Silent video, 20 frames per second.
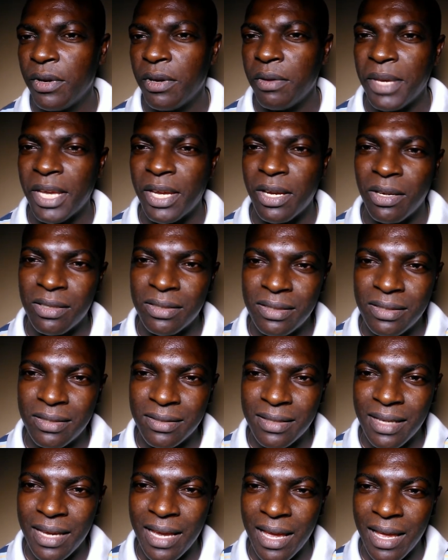
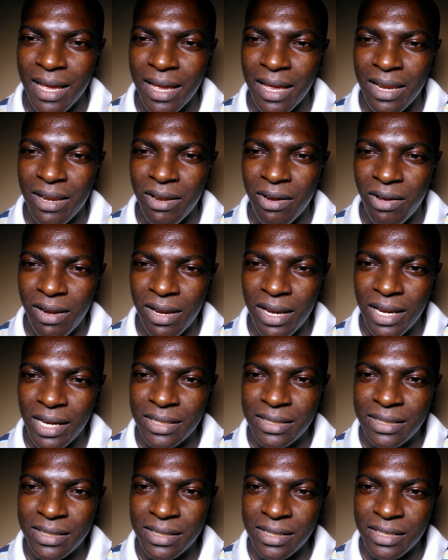because
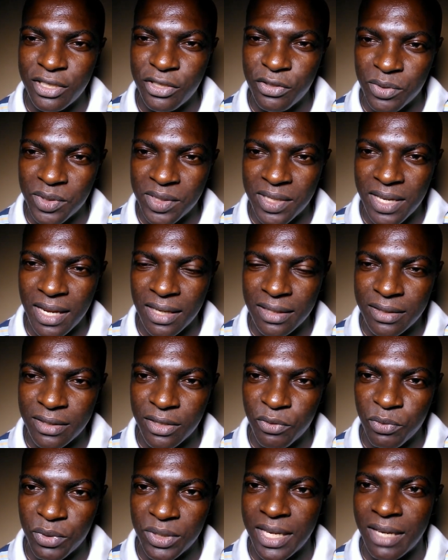knowledge is useless
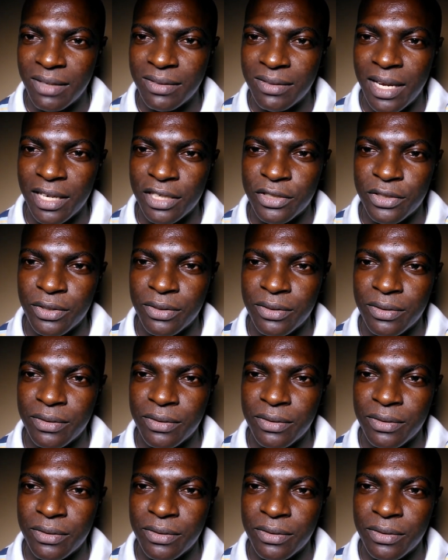without action.